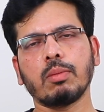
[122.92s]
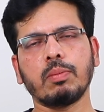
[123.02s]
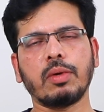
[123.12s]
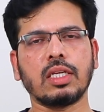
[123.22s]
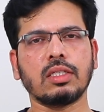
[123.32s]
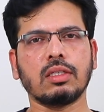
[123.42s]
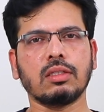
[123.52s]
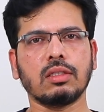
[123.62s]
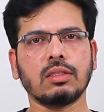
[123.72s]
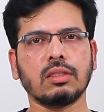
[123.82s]
done by plastic
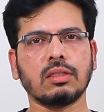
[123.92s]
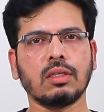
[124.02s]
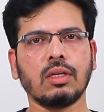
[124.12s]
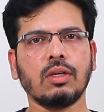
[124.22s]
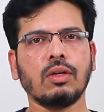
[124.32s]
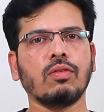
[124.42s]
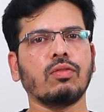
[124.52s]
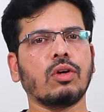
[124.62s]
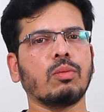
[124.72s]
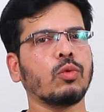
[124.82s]
surgeons.
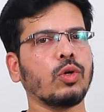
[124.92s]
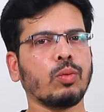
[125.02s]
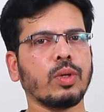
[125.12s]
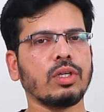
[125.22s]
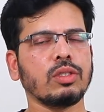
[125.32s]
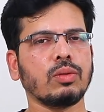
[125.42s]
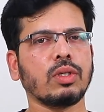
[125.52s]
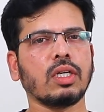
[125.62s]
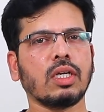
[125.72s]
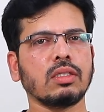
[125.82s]
For more queries you
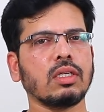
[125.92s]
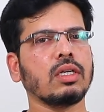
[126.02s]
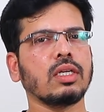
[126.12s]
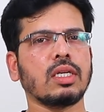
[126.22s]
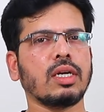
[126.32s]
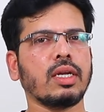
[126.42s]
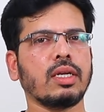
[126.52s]
can consult at